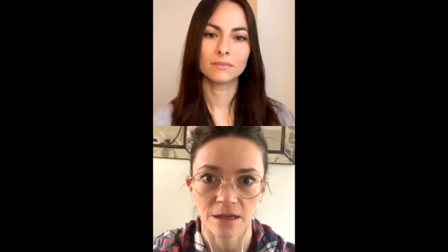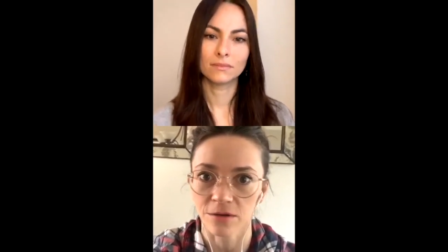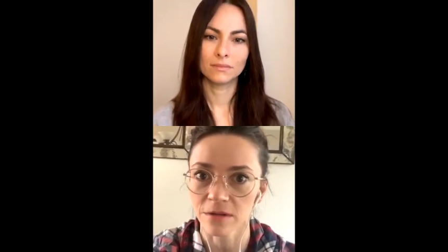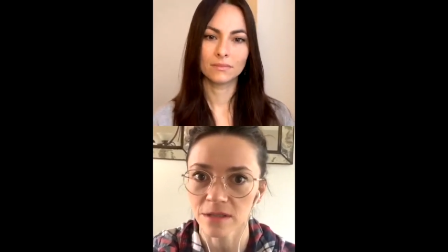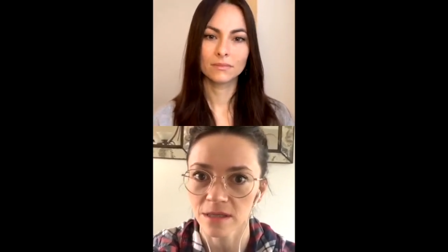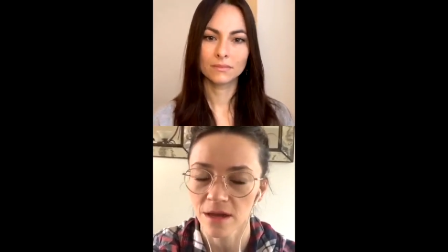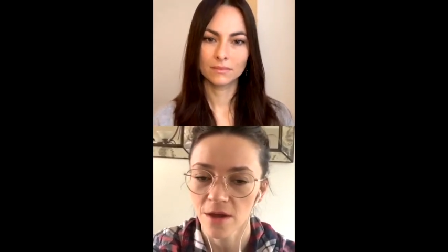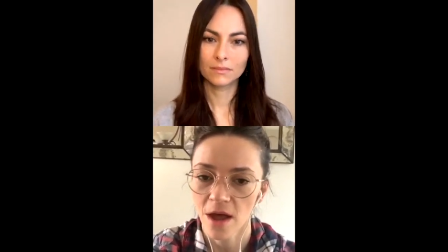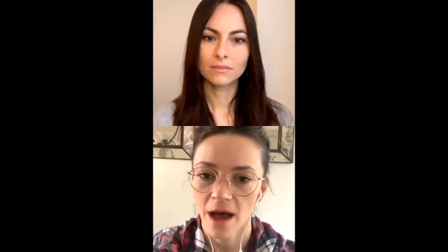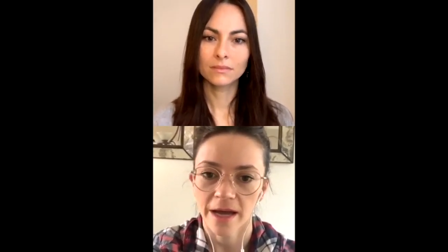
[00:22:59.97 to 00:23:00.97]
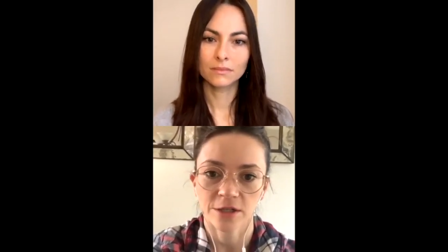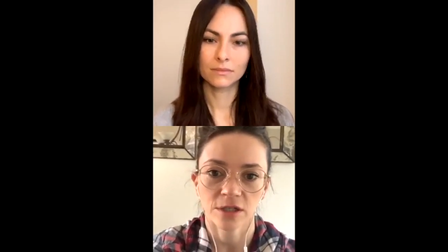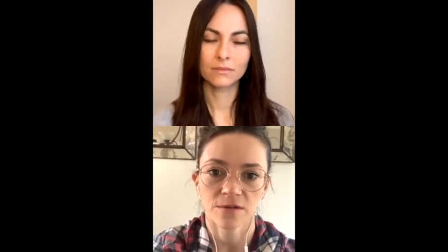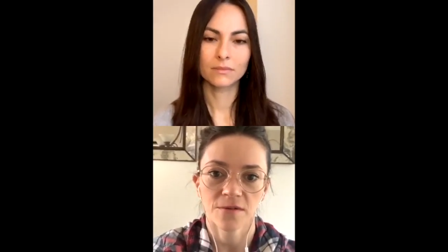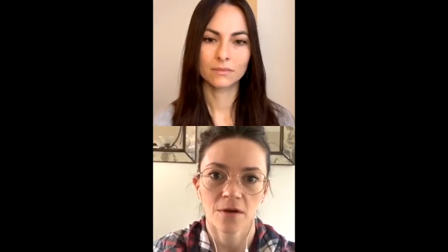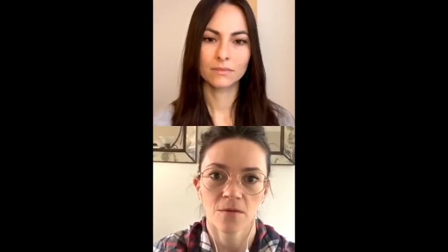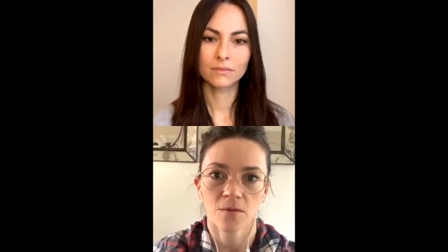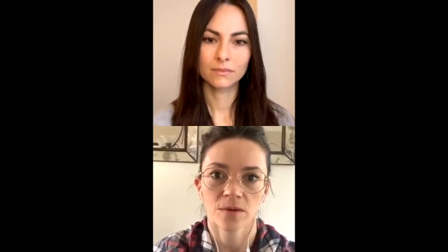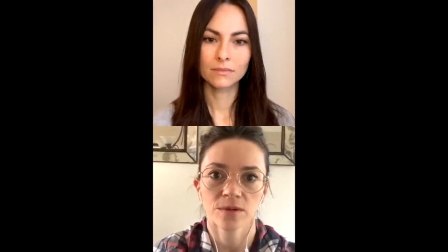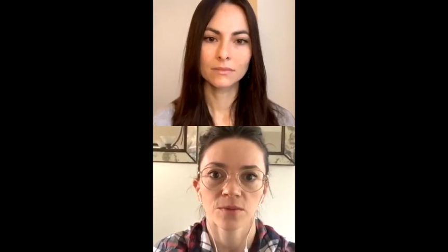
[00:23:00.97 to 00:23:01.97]
Speaker 1: heels i just felt
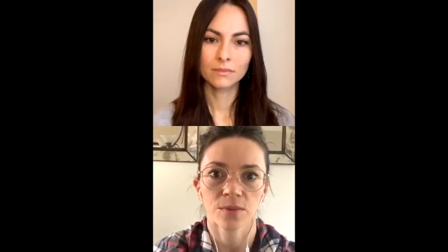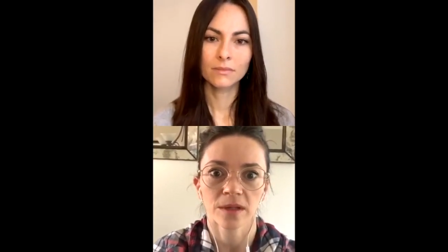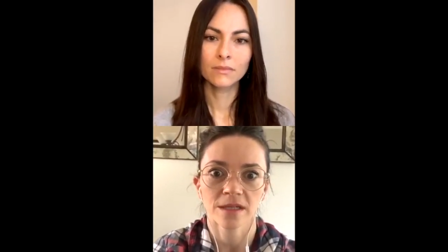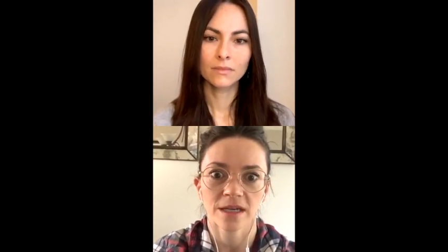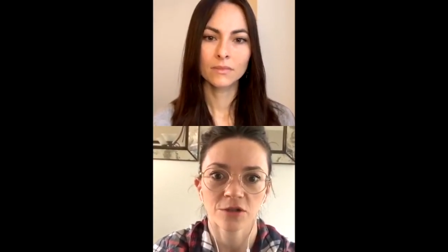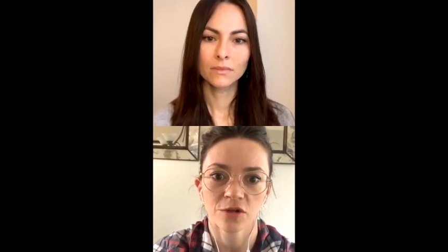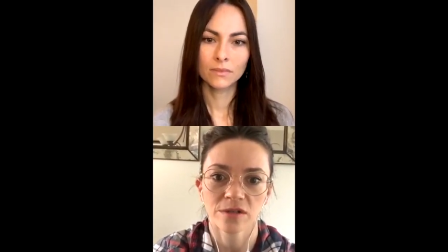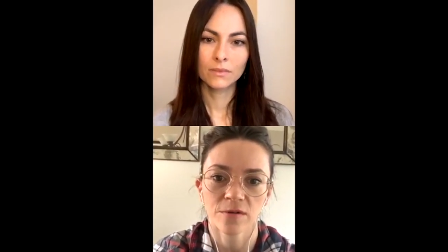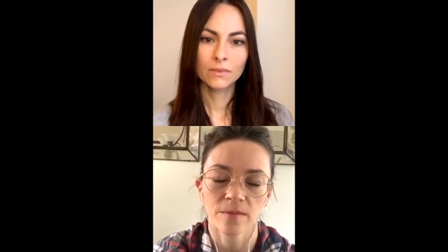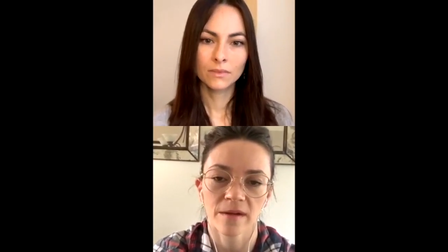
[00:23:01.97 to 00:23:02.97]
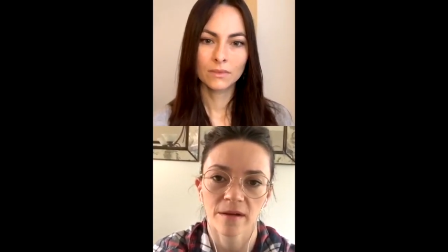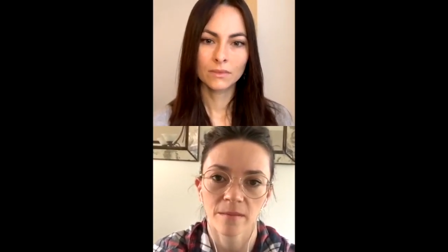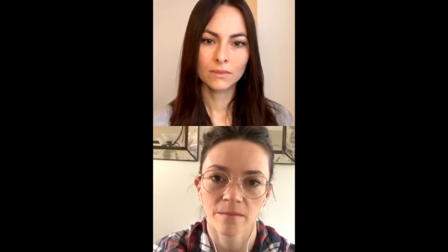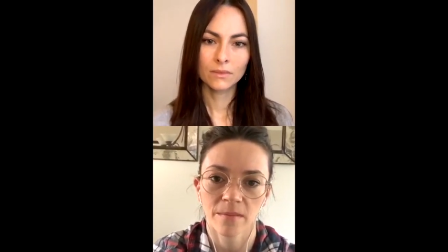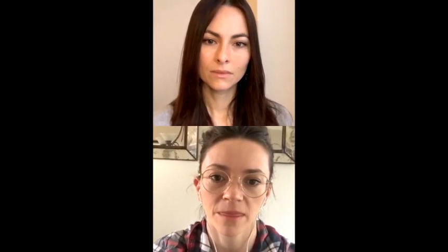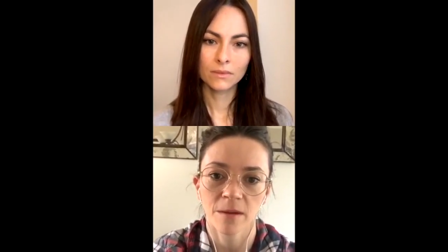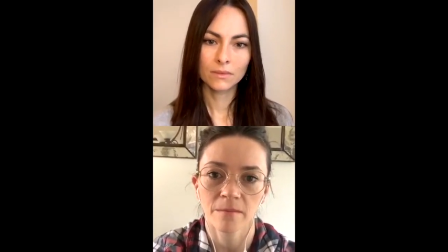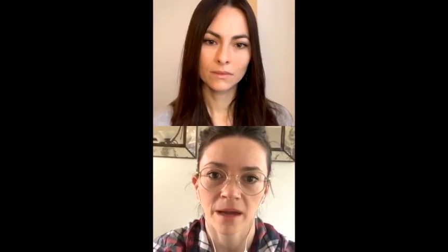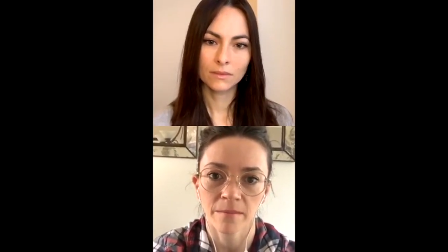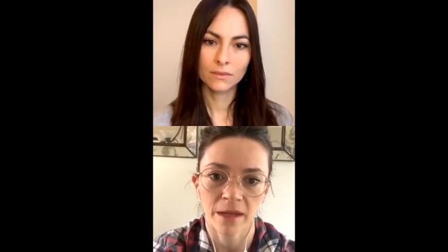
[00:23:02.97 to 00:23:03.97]
was really dangerous for my my,
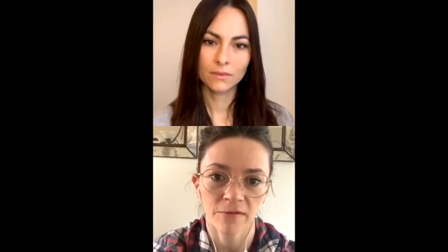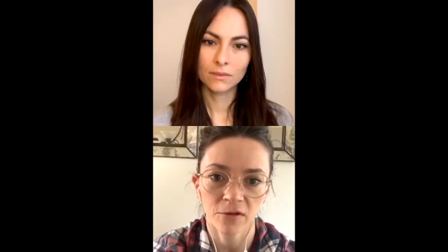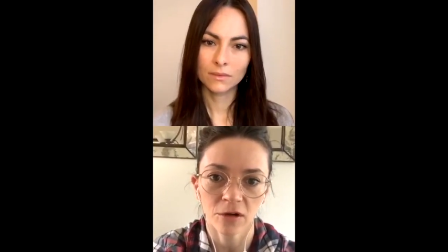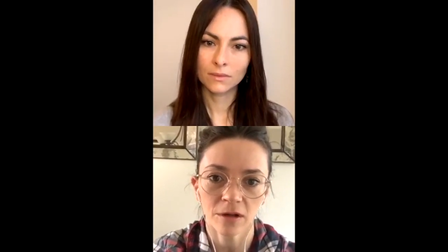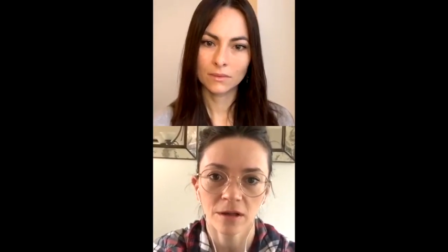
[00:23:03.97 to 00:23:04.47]
my midfoot